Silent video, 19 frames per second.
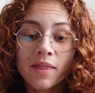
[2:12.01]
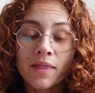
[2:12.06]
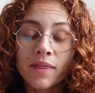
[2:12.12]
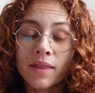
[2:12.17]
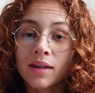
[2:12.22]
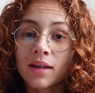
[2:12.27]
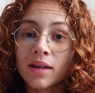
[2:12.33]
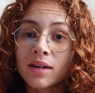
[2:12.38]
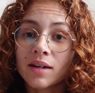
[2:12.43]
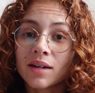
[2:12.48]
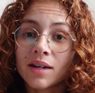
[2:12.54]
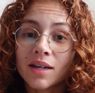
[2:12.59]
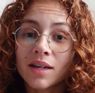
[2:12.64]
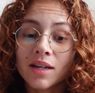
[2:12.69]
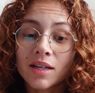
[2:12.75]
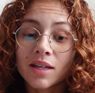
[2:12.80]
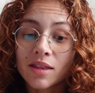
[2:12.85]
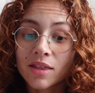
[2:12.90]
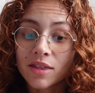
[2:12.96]
then
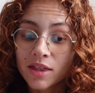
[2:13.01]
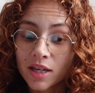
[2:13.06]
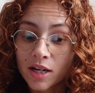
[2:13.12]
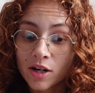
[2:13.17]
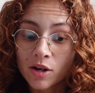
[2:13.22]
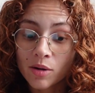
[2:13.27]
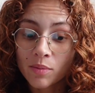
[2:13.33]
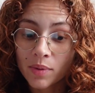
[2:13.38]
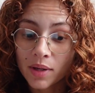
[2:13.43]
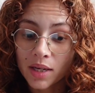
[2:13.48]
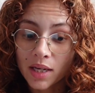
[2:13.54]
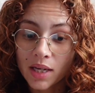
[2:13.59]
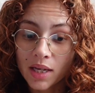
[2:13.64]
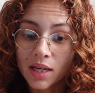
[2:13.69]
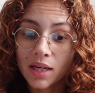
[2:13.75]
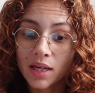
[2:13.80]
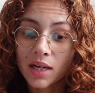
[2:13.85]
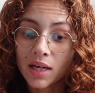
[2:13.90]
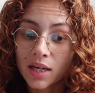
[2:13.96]

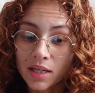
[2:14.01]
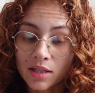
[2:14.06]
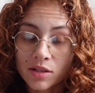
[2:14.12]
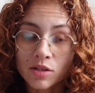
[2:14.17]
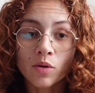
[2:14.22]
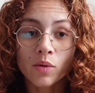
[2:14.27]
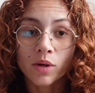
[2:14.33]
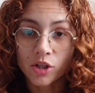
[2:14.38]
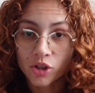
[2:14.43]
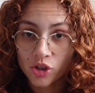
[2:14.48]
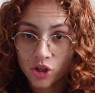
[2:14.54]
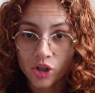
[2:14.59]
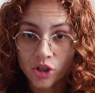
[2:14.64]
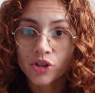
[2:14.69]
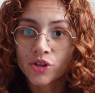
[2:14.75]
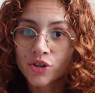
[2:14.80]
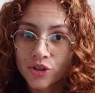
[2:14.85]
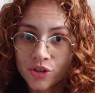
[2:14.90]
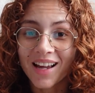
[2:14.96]
therapy is going to
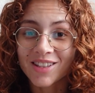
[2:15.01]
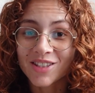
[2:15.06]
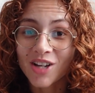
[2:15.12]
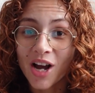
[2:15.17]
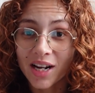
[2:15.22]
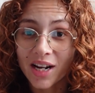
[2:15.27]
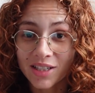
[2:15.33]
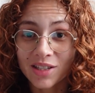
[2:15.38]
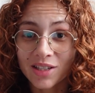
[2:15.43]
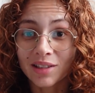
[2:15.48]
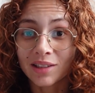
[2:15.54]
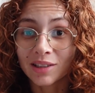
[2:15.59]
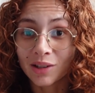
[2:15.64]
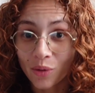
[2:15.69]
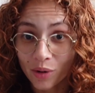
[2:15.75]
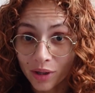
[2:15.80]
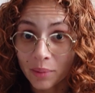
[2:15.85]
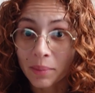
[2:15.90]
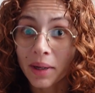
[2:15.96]
church and talking to the
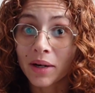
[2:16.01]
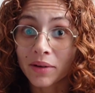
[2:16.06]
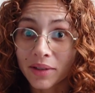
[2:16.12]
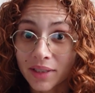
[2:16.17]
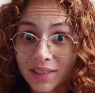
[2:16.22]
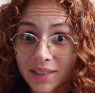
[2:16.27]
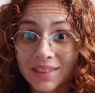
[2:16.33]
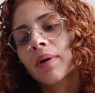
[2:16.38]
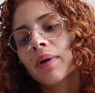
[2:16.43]
Lord about it.